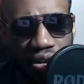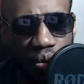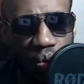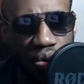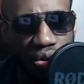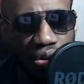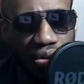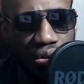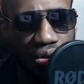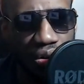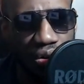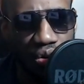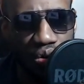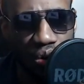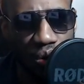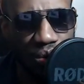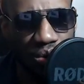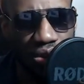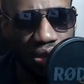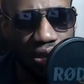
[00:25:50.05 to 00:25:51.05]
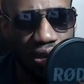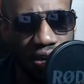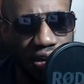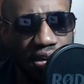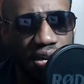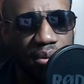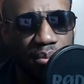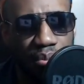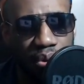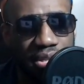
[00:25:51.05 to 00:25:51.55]
one grows.
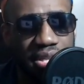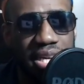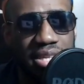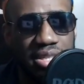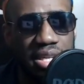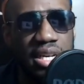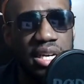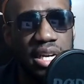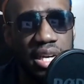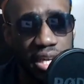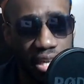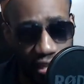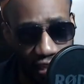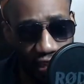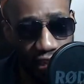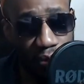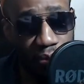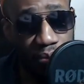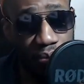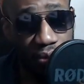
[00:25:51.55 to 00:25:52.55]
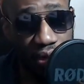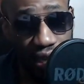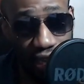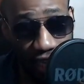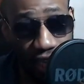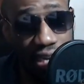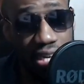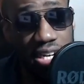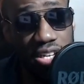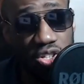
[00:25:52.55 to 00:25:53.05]
But that him
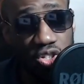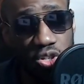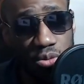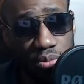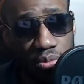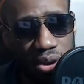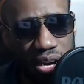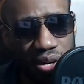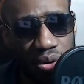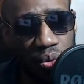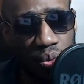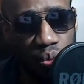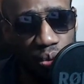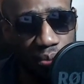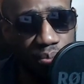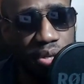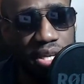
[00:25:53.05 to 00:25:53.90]
killing Superman will be